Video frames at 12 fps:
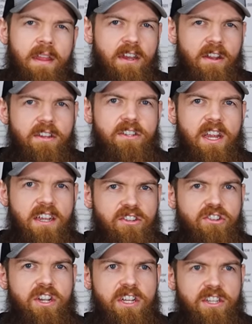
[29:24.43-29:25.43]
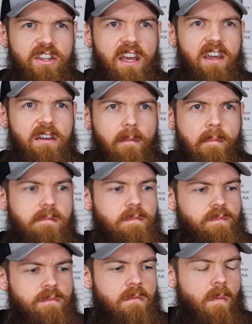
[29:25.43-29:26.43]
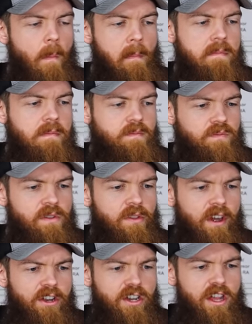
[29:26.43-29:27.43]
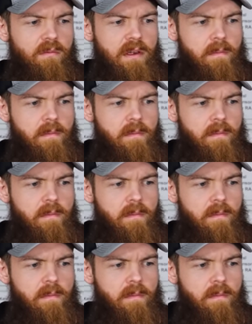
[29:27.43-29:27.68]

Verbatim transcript: That does taste just like like a jelly